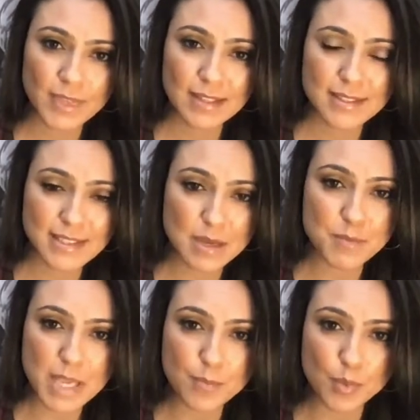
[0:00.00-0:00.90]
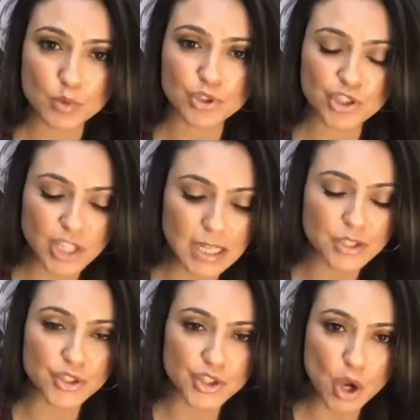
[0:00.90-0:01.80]
Some people
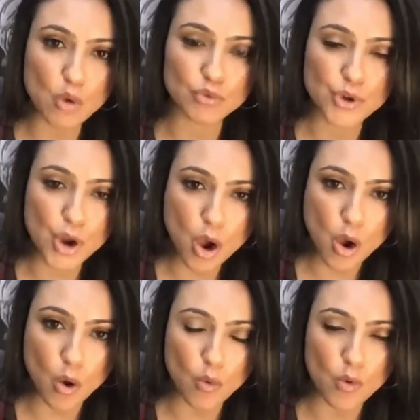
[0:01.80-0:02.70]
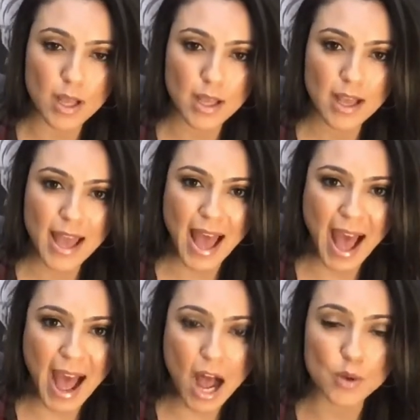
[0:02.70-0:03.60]
just don't know
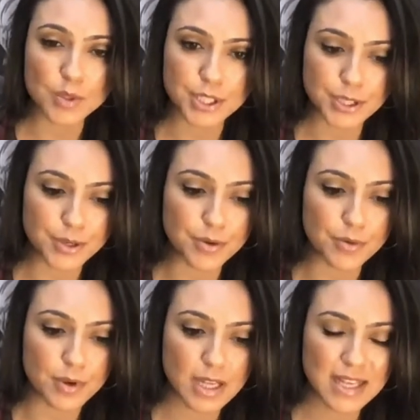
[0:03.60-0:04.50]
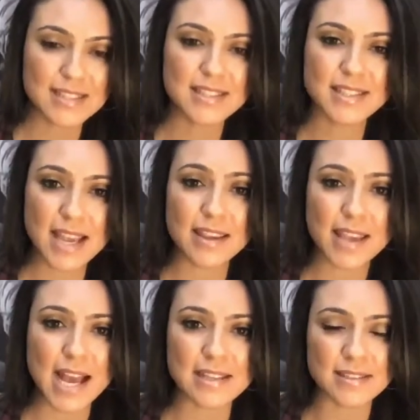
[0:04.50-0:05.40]
how to say,
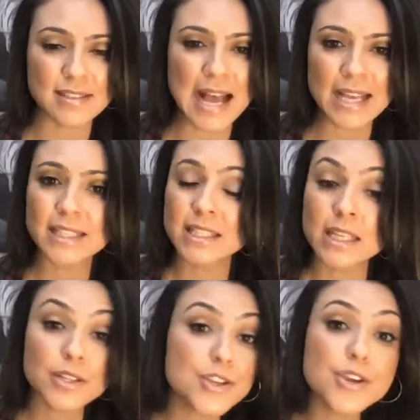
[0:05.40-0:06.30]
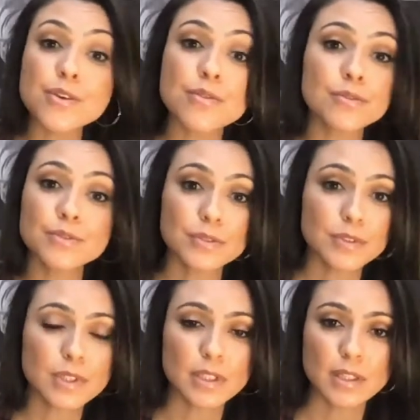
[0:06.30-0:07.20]
yes, I need you.
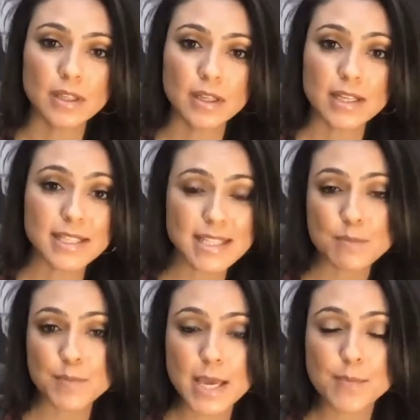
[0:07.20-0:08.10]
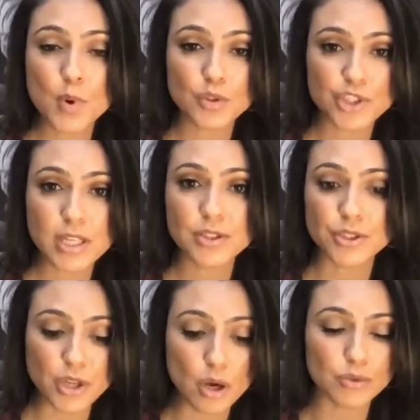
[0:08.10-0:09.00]
Some people just
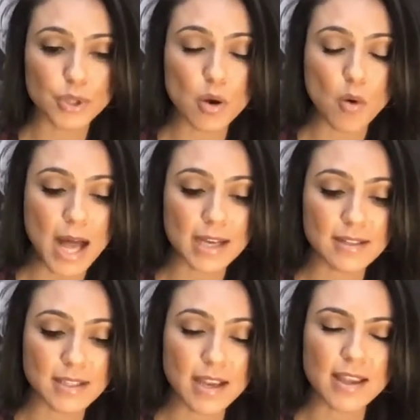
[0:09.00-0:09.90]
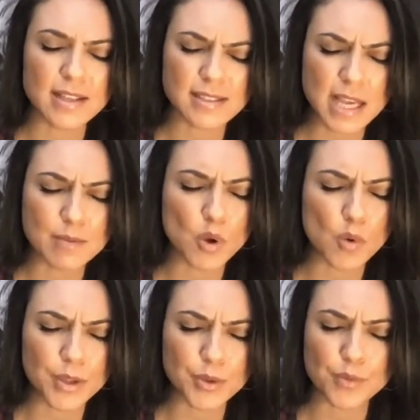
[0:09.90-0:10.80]
don't know how to say, yes, I'm
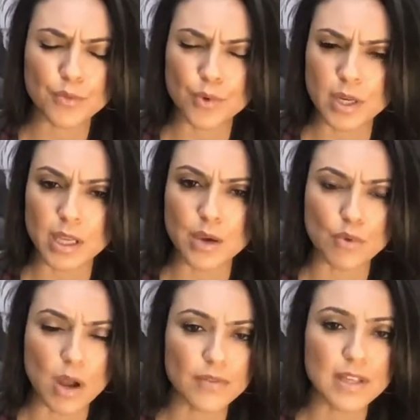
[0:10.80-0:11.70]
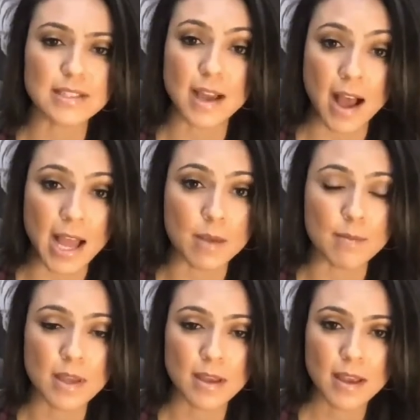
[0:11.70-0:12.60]
going through a really rough time
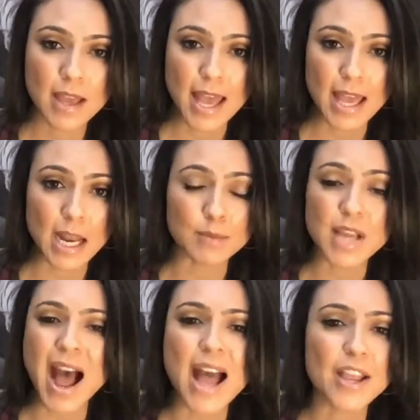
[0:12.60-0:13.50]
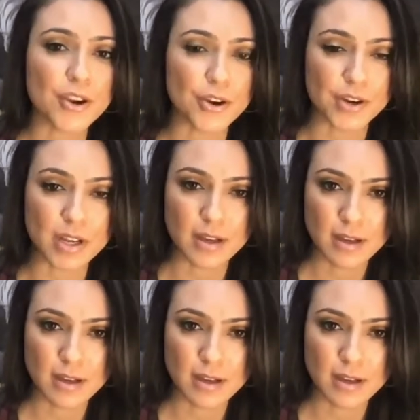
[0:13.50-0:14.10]
and I'm tired